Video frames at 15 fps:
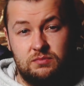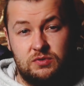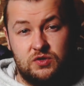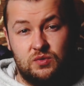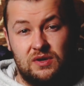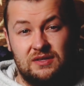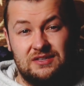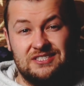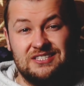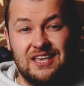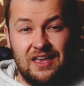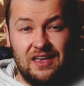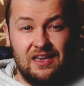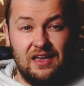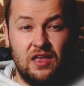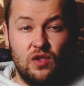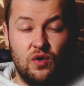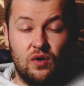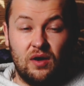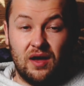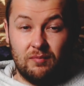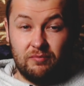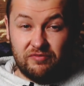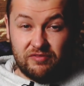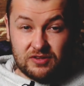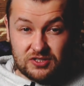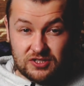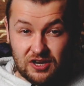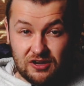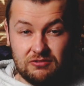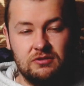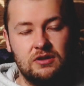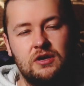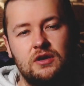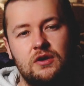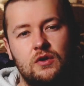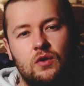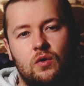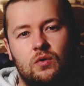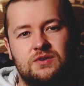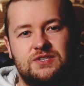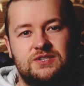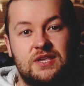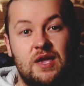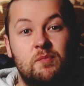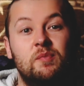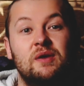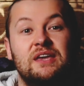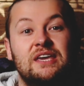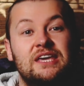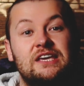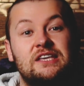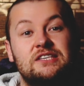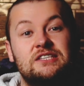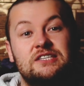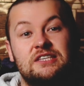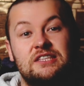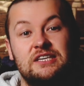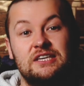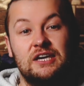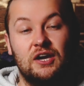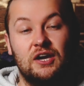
between staying in your comfort zone or stepping into the